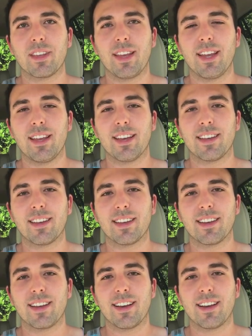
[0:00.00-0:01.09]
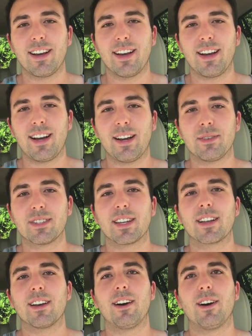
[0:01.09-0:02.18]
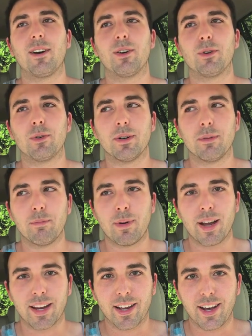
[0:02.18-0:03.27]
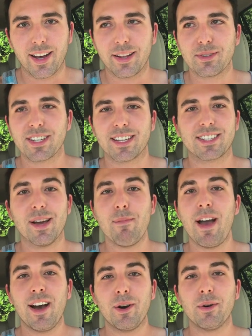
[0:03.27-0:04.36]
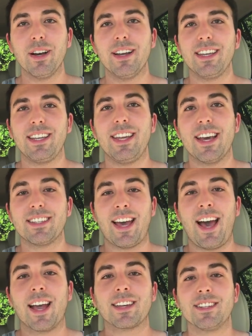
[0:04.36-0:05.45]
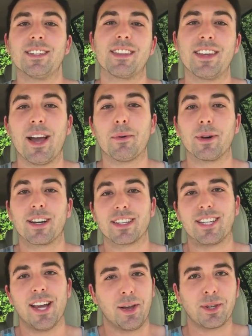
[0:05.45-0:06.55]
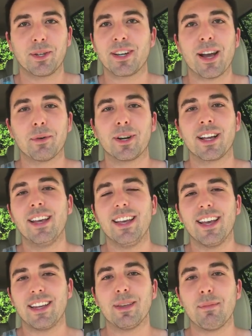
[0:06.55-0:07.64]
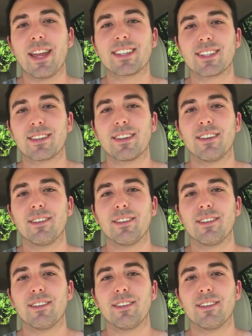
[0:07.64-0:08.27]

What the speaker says: And I was like, oh my God. I was like, somehow he has hacked into the network, the cellular network, and he makes